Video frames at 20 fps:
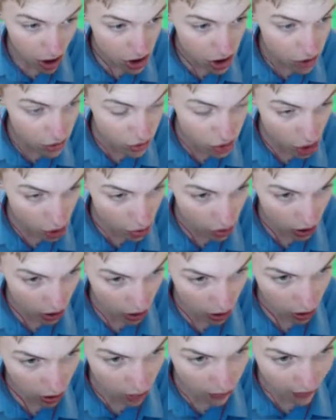You joking?
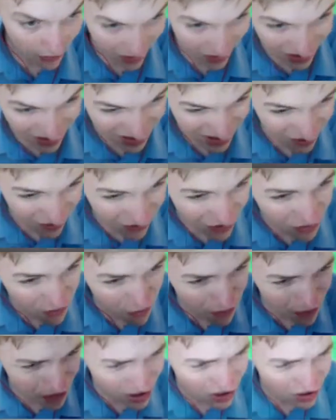That stuff's
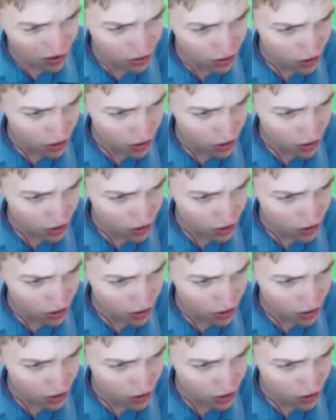from me.